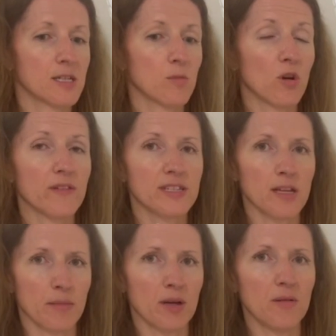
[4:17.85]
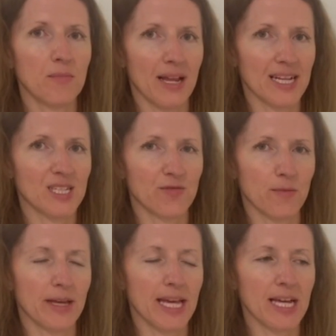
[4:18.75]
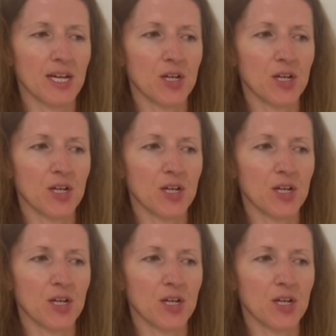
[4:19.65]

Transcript: more of a summer place for me,